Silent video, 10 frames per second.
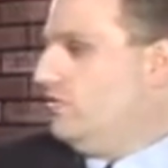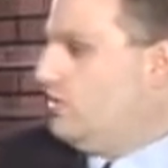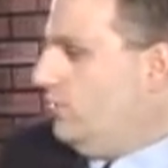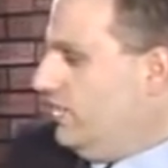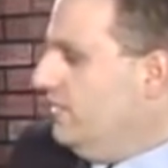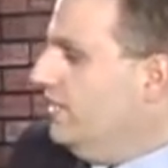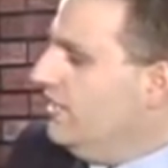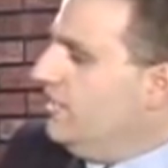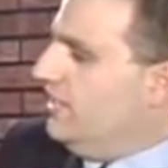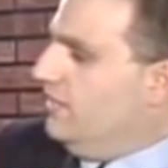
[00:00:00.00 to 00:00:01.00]
we're showing,
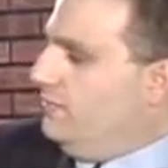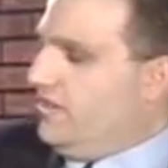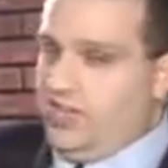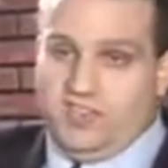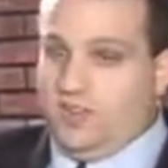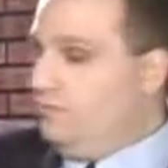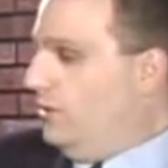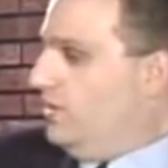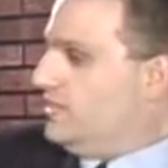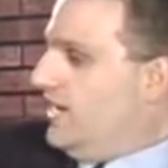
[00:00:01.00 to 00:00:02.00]
because
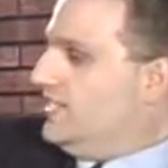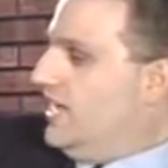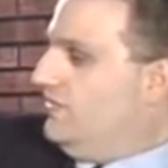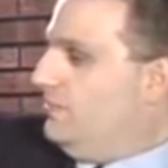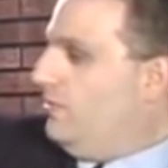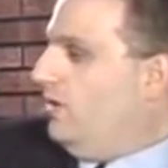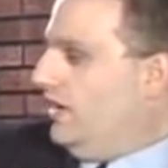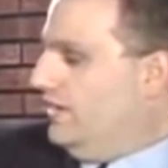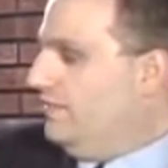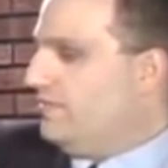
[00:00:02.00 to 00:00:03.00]
both sides have a
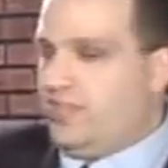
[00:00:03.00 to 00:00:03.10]
pawn,